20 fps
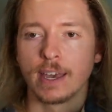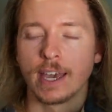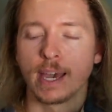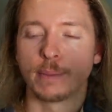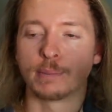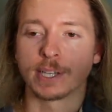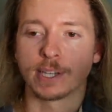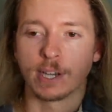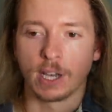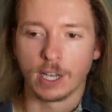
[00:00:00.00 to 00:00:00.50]

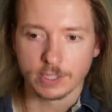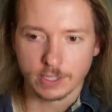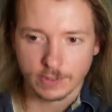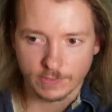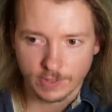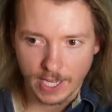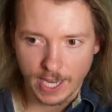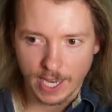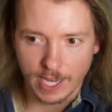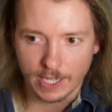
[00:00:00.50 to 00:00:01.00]
And because
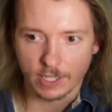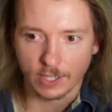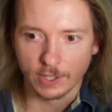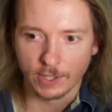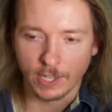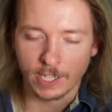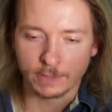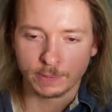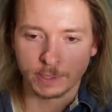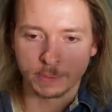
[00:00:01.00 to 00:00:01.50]
of that, a
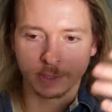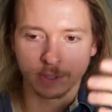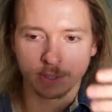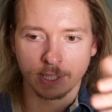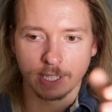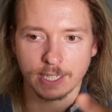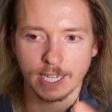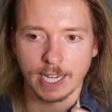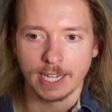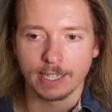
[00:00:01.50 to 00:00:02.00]
lot of people
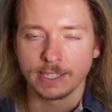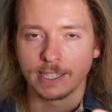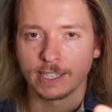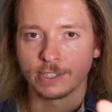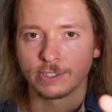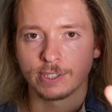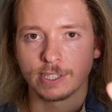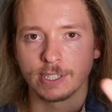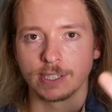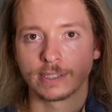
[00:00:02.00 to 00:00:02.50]
think
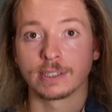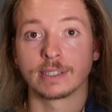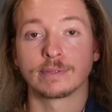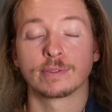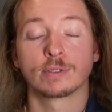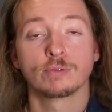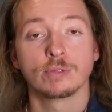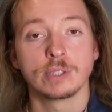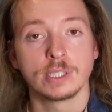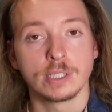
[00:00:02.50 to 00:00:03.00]
ADHD isn't
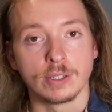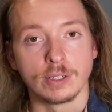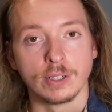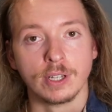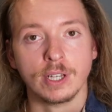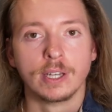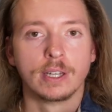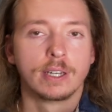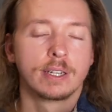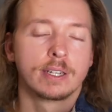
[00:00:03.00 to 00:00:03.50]
even real.
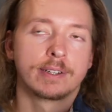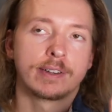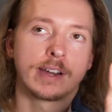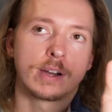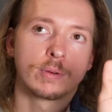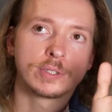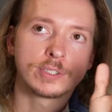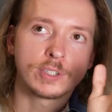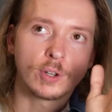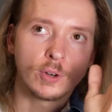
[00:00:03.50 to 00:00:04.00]
Now,
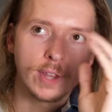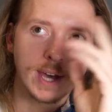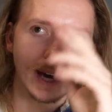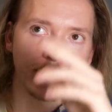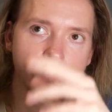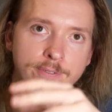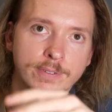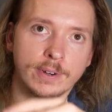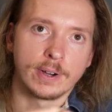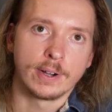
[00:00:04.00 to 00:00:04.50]
I wouldn't go
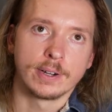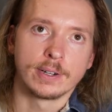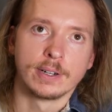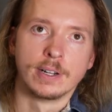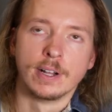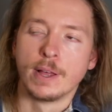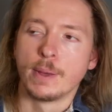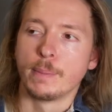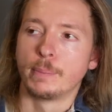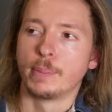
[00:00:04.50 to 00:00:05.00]
that far,
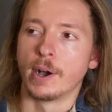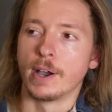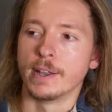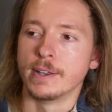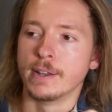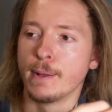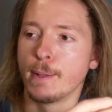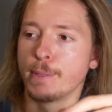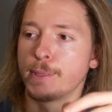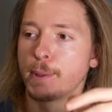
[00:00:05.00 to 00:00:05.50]

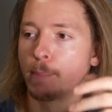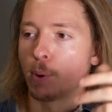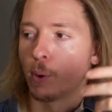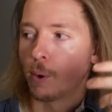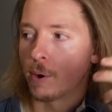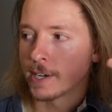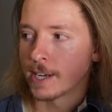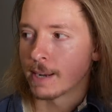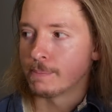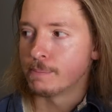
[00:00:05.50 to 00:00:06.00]
but the
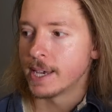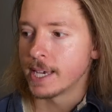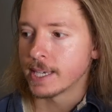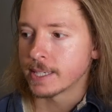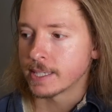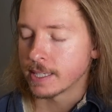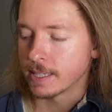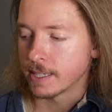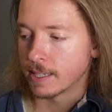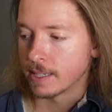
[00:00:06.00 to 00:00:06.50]
point I'm
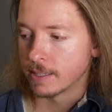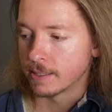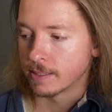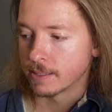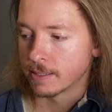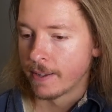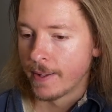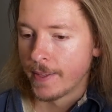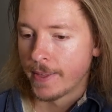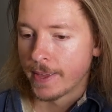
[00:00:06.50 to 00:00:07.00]
making
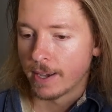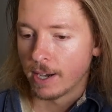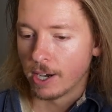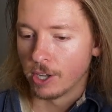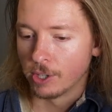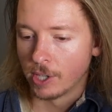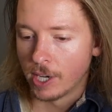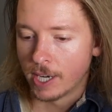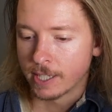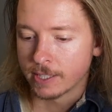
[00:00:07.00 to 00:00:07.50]
is
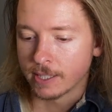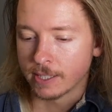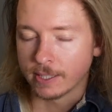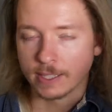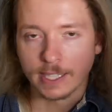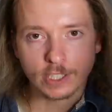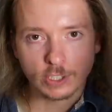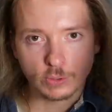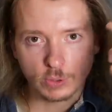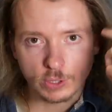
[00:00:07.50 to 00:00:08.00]
a lot of the
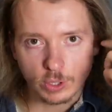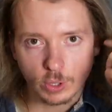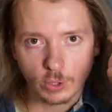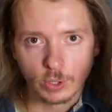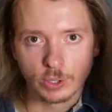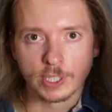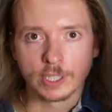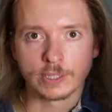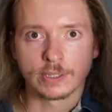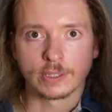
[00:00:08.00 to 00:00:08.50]
things we're
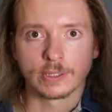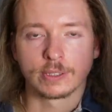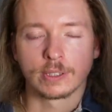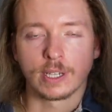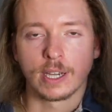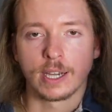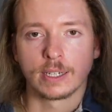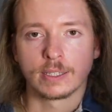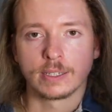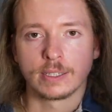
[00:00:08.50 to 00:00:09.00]
told as
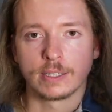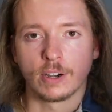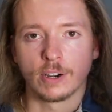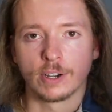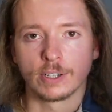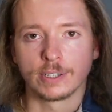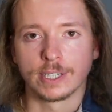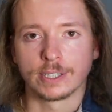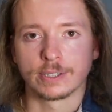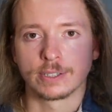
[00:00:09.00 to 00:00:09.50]
society
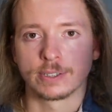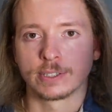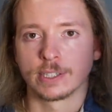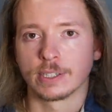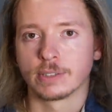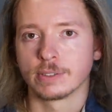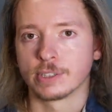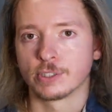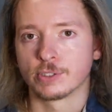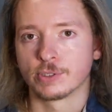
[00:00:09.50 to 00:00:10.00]
aren't
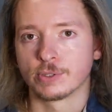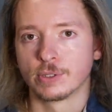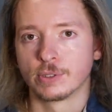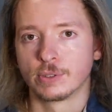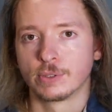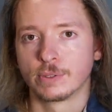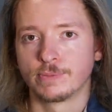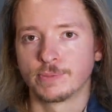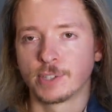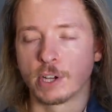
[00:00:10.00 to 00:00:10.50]
necessarily
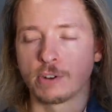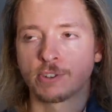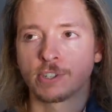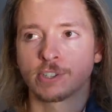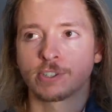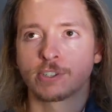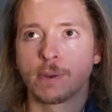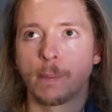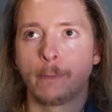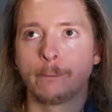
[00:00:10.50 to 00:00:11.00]
true. They're
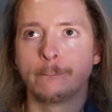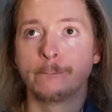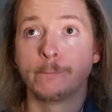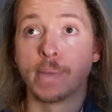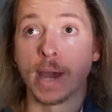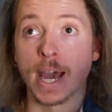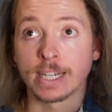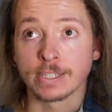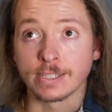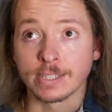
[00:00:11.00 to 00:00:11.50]
just the
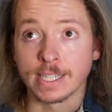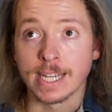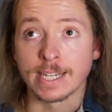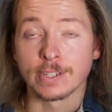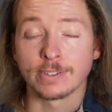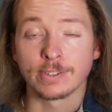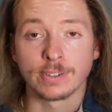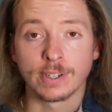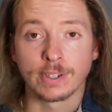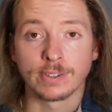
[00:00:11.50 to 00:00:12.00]
best
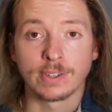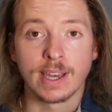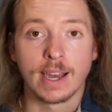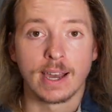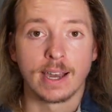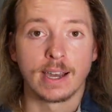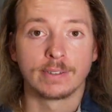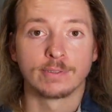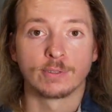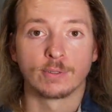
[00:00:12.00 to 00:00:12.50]
answer that they
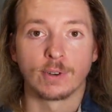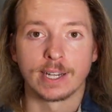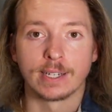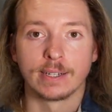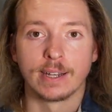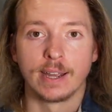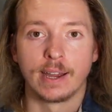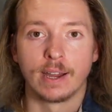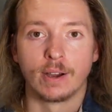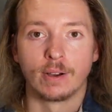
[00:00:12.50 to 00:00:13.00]
have
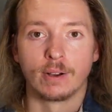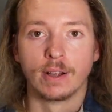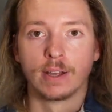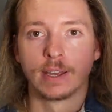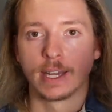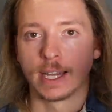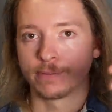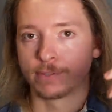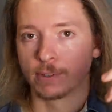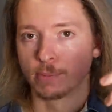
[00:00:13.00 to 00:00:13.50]
right now.
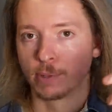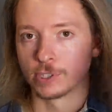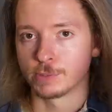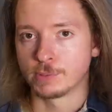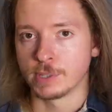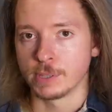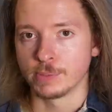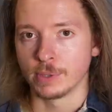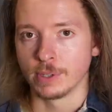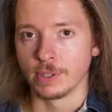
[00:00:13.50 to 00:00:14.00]
And for
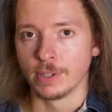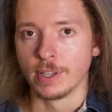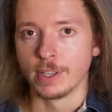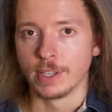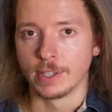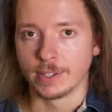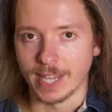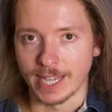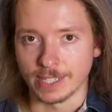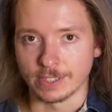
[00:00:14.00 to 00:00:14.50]
most people,
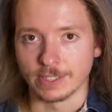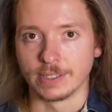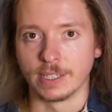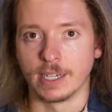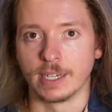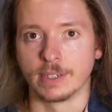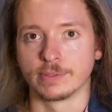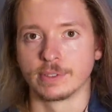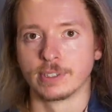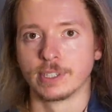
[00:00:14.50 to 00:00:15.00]
that's
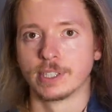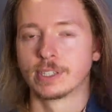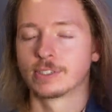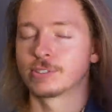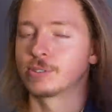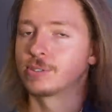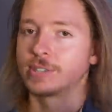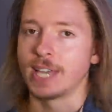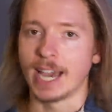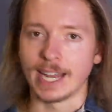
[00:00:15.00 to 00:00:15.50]
enough.
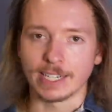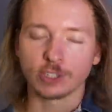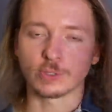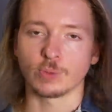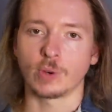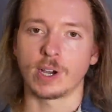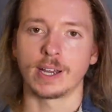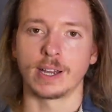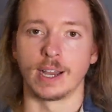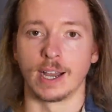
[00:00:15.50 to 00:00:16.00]
So that is
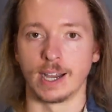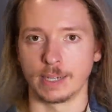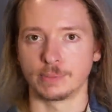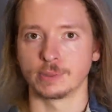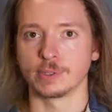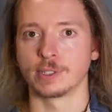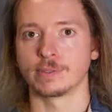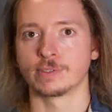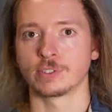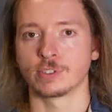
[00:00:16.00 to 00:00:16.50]
why I
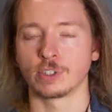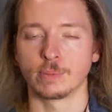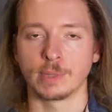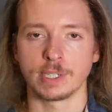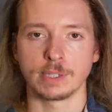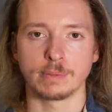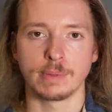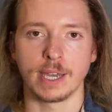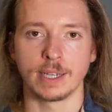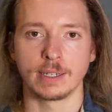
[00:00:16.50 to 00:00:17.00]
believe so
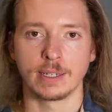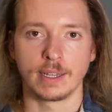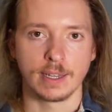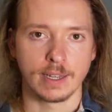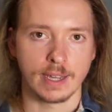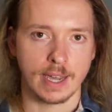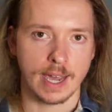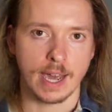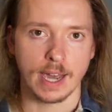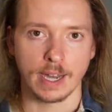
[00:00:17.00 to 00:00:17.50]
many men
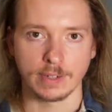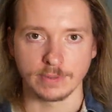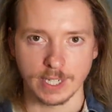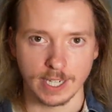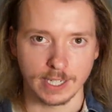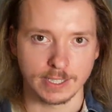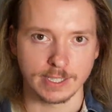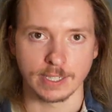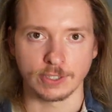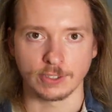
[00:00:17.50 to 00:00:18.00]
have
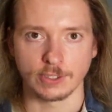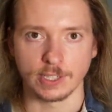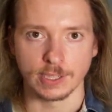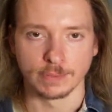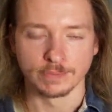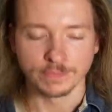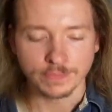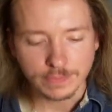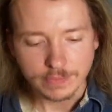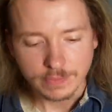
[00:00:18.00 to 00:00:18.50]
ADHD.